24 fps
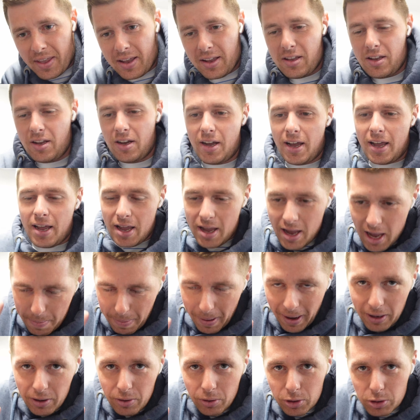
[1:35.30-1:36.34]
your hip
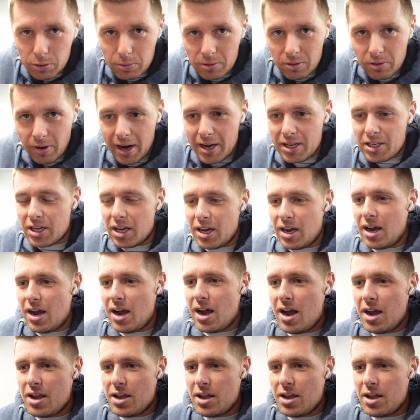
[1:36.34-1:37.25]
angle's greater,